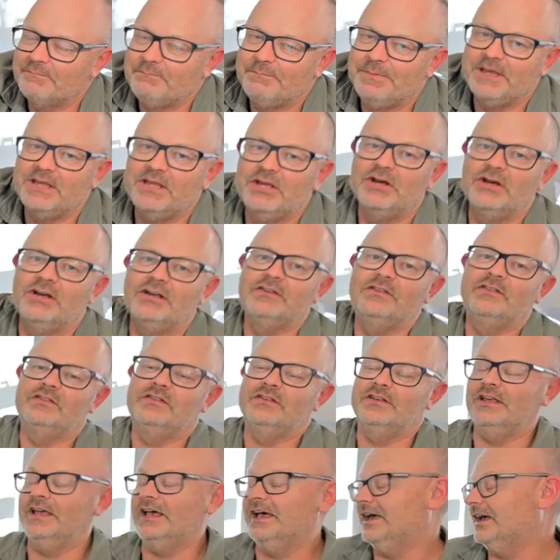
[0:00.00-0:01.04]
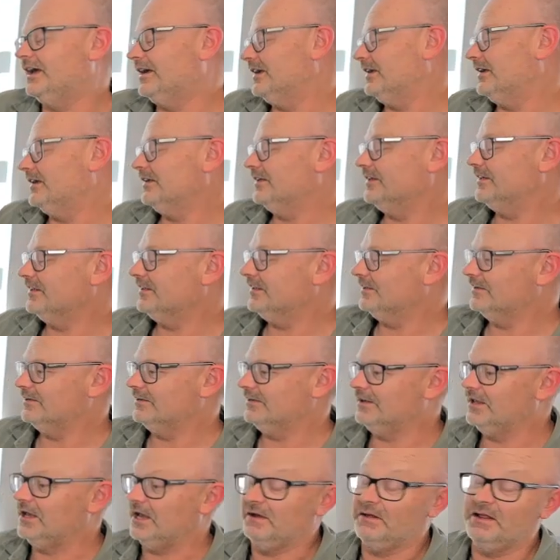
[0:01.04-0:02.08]
because, uh,
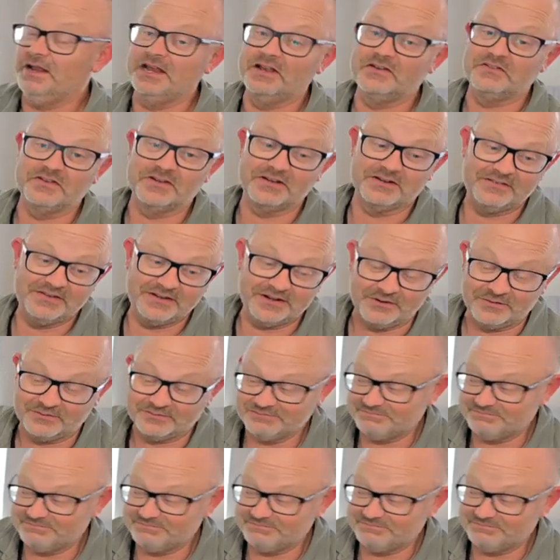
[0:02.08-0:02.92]
yeah, and as you can tell,